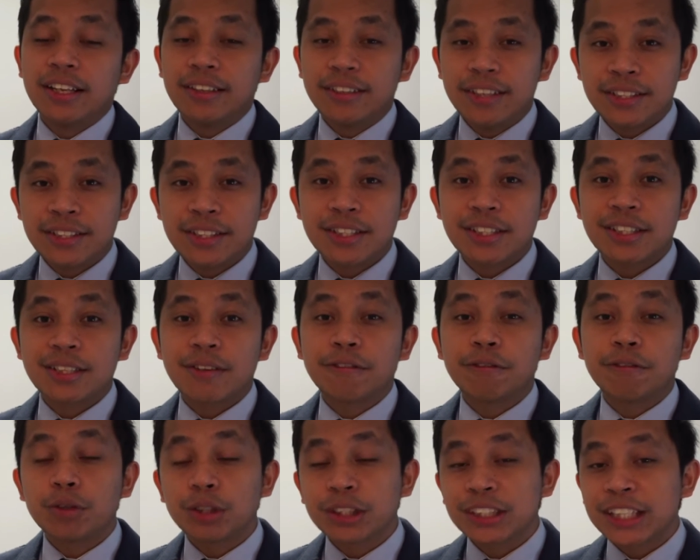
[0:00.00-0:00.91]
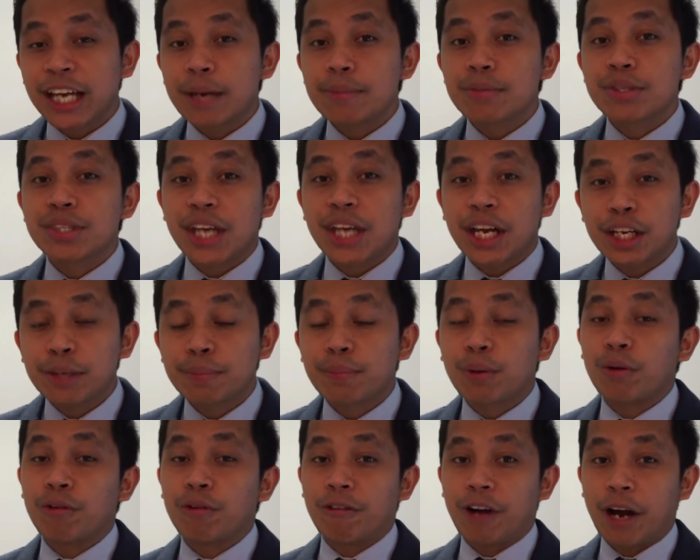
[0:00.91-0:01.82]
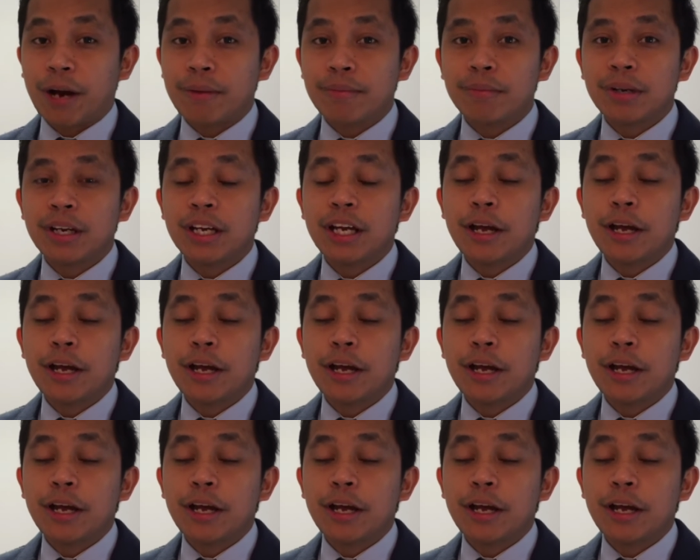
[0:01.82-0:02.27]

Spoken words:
This is a full-time study program,